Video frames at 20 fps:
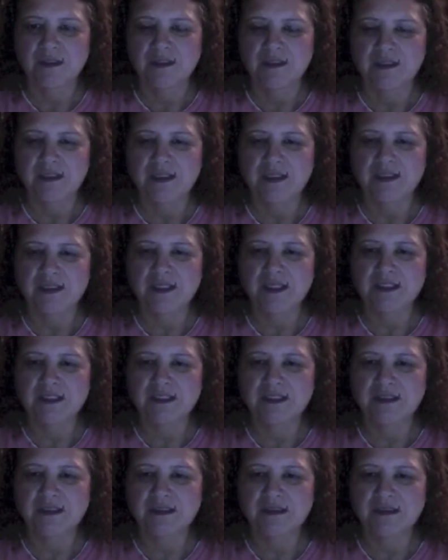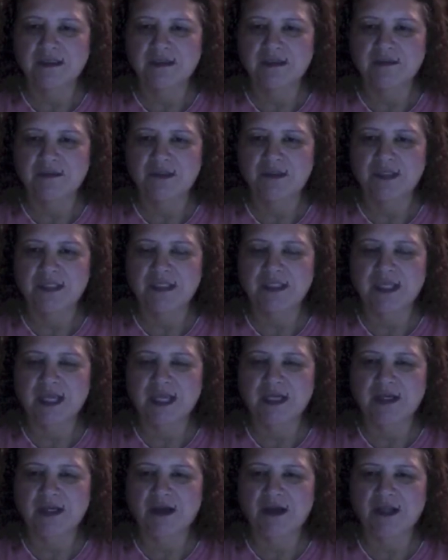Now let's bring
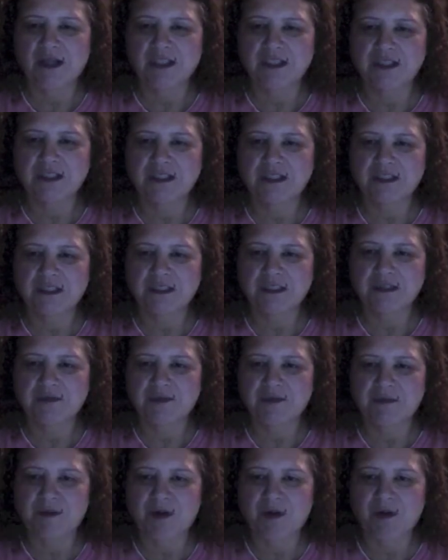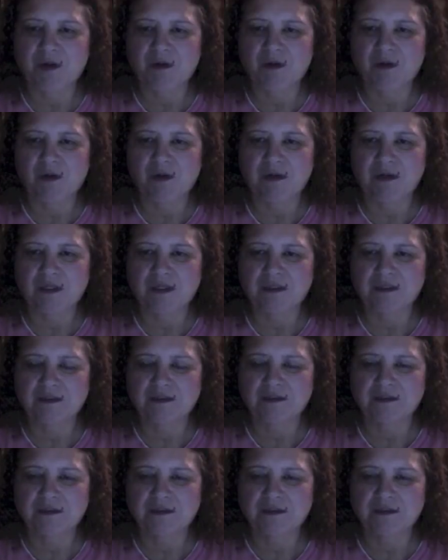that consciousness from our aura,